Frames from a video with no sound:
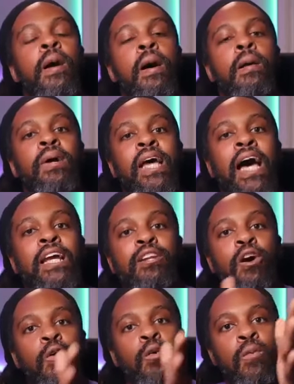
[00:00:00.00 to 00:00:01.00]
But I
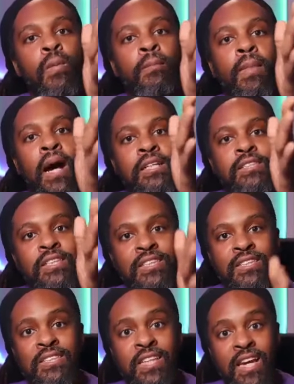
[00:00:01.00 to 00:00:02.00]
know my
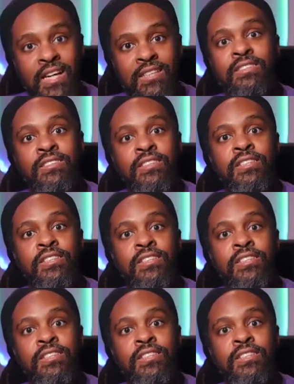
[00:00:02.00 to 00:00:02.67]
success